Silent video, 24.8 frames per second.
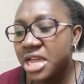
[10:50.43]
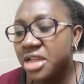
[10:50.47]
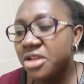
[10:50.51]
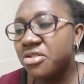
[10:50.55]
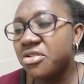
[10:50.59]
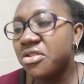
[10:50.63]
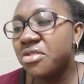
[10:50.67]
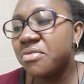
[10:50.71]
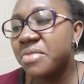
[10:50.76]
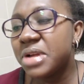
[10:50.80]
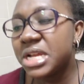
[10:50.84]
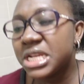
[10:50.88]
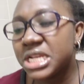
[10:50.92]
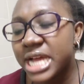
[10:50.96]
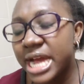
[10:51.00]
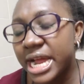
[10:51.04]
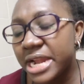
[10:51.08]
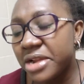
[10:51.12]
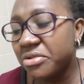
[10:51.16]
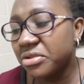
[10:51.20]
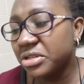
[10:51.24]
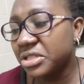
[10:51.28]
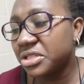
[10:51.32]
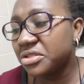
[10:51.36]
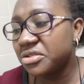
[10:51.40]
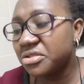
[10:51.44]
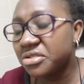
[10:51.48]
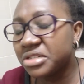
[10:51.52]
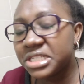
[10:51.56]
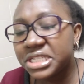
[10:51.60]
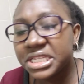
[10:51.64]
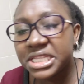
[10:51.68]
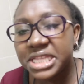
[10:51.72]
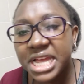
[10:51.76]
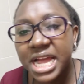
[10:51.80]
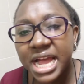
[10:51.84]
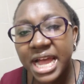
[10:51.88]
You know, my dad was
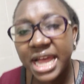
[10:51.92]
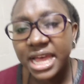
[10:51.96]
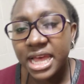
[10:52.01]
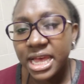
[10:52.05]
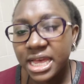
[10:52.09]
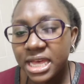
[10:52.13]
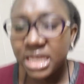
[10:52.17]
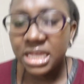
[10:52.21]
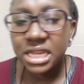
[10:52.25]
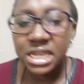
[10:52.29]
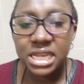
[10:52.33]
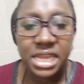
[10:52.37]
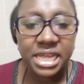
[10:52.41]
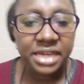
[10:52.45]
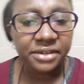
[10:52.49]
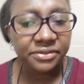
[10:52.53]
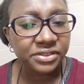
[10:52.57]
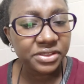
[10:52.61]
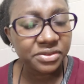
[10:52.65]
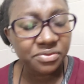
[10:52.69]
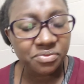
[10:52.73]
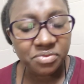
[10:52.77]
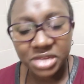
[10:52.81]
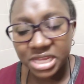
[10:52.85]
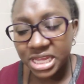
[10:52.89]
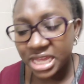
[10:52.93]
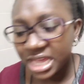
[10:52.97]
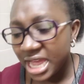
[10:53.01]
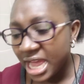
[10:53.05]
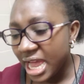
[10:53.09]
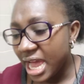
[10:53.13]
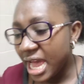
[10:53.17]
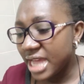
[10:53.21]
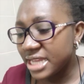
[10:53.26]
not there. He left me.